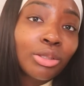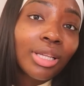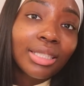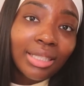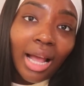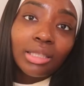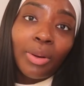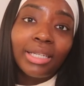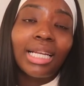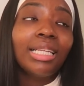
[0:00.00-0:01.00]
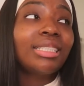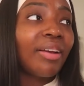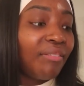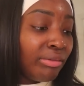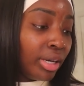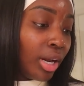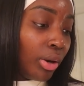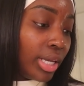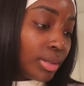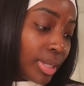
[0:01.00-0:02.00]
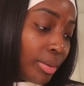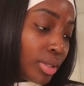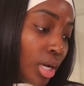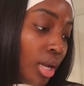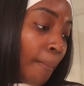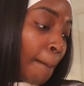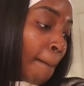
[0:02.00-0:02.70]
know the exact price. I think it's like 5 dollars on Amazon.